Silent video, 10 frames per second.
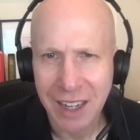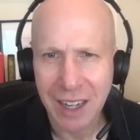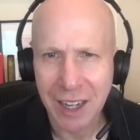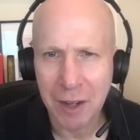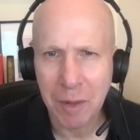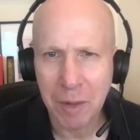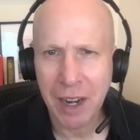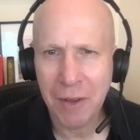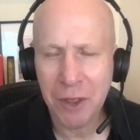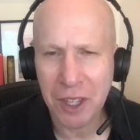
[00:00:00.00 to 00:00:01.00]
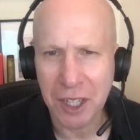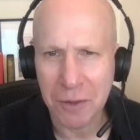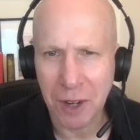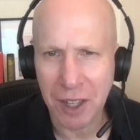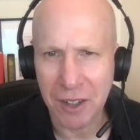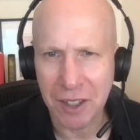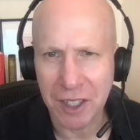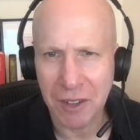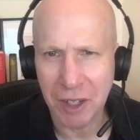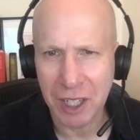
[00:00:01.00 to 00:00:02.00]
Uh, and everything his father
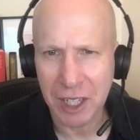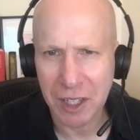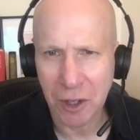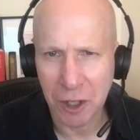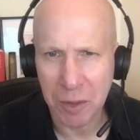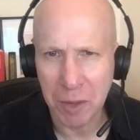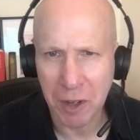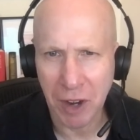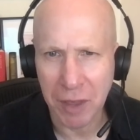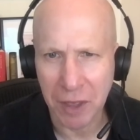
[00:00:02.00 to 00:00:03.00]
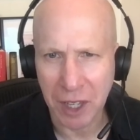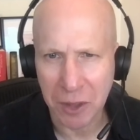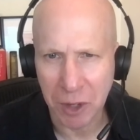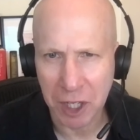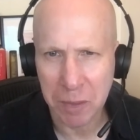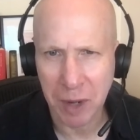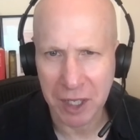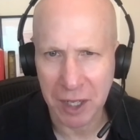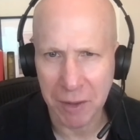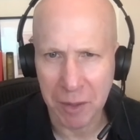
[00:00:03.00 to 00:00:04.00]
did really told him that great things were
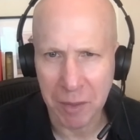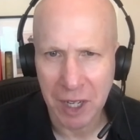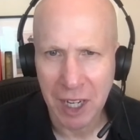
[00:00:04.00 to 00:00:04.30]
expected of him.